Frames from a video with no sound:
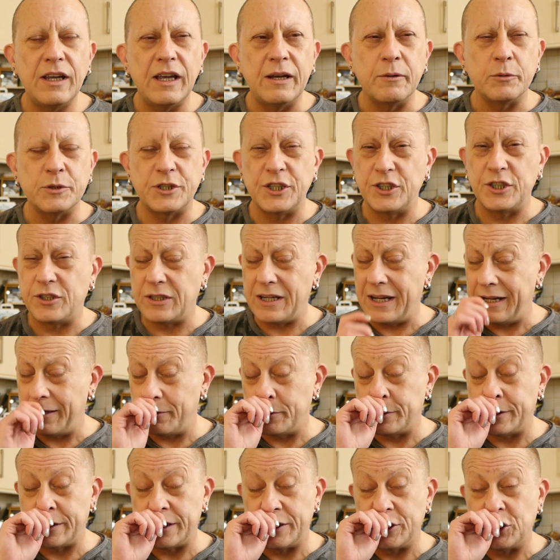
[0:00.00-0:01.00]
it was a, it
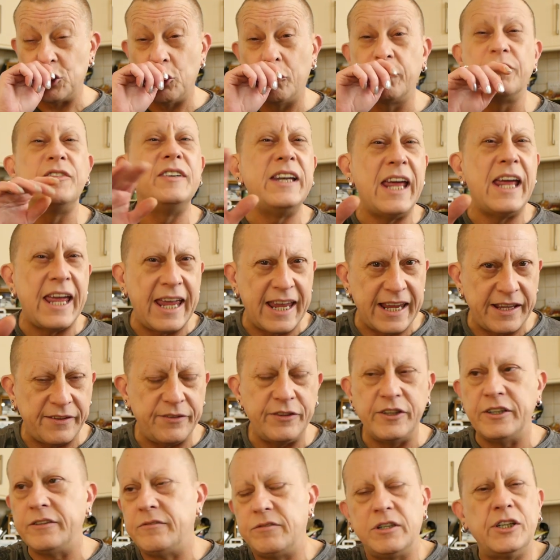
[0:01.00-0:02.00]
was a tough day.
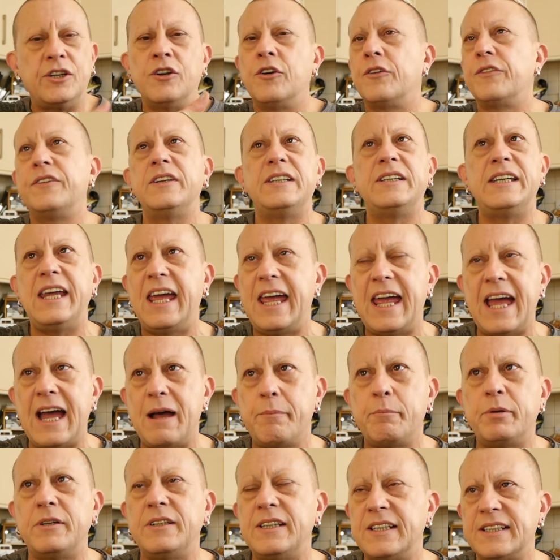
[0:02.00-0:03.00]
that you know, the day
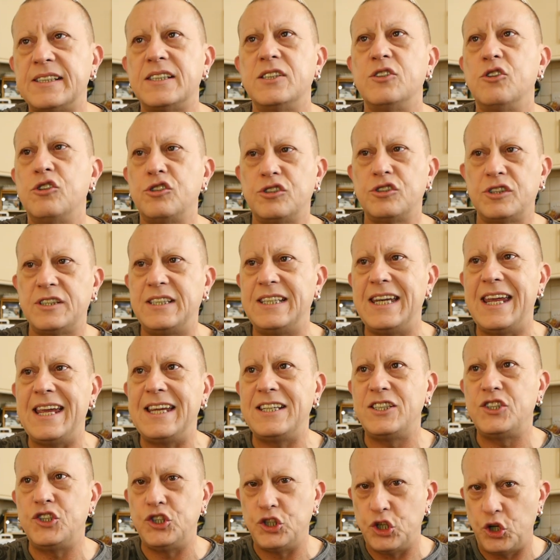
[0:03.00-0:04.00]
happened as those
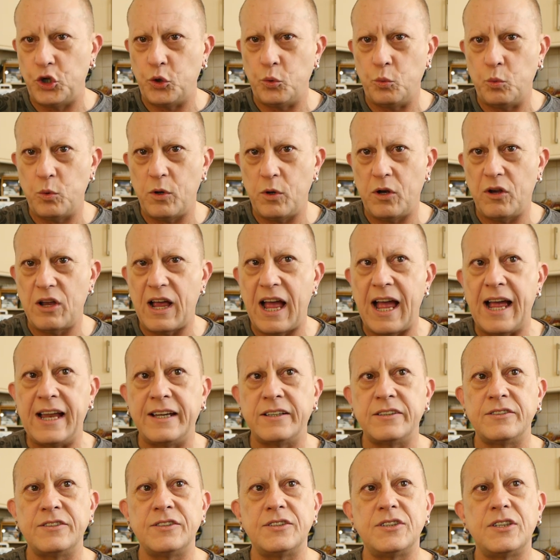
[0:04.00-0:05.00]
days do,
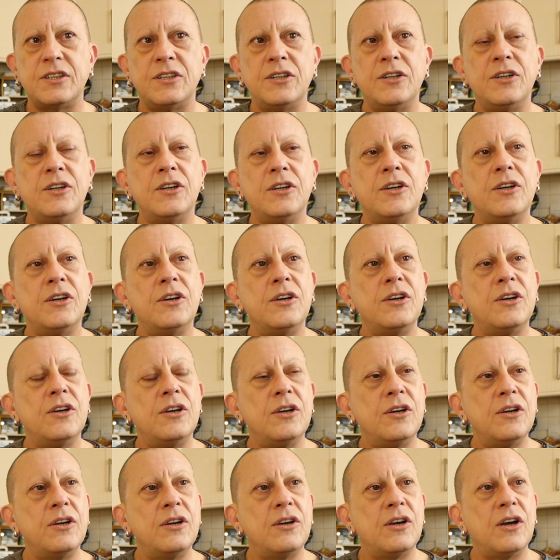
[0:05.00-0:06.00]
and
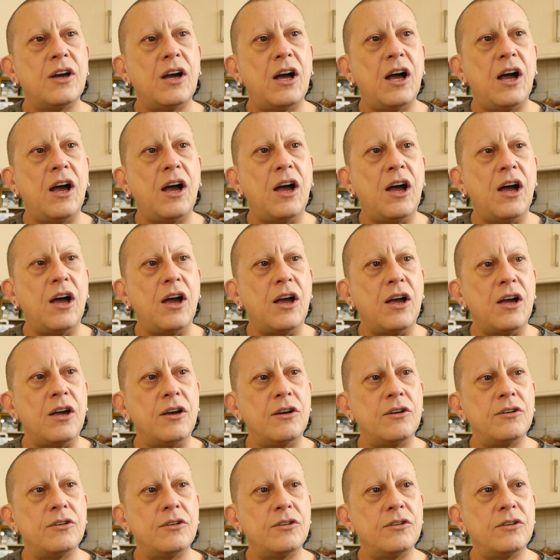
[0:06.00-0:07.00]
uh,
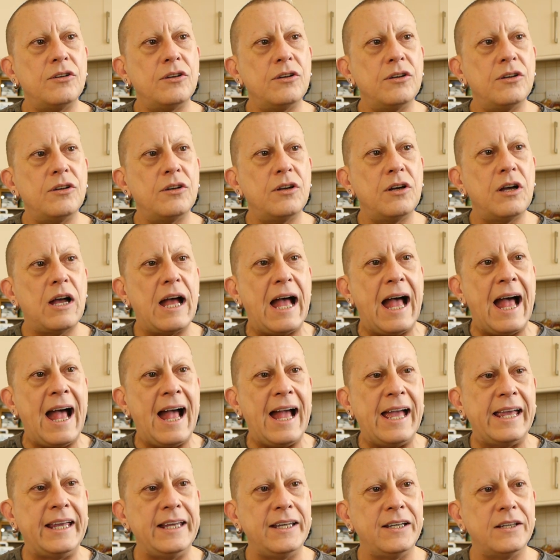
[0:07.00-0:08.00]

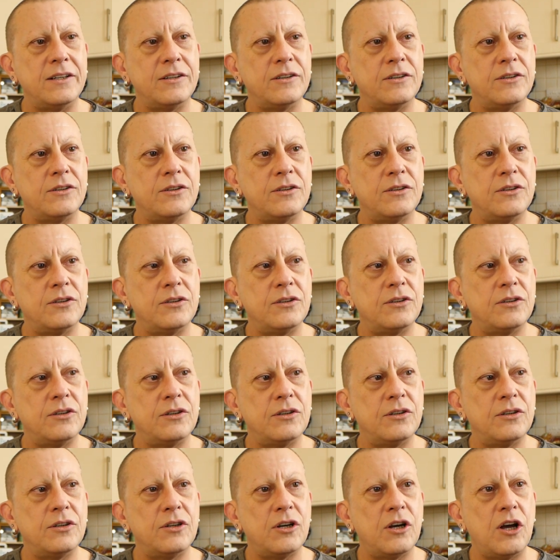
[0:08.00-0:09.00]
I
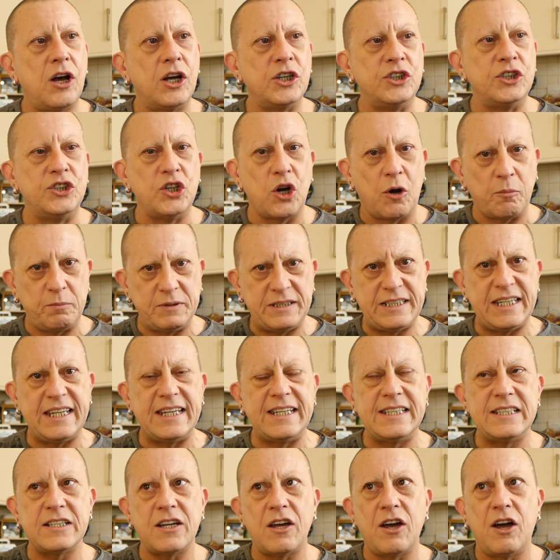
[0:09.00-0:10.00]

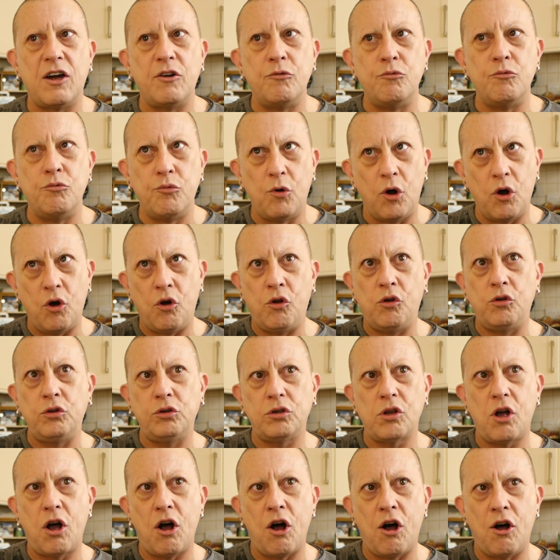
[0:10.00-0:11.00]
adopted a
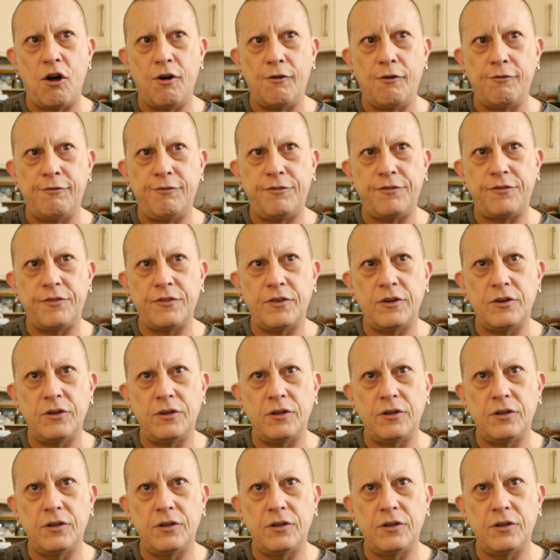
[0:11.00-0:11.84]
role of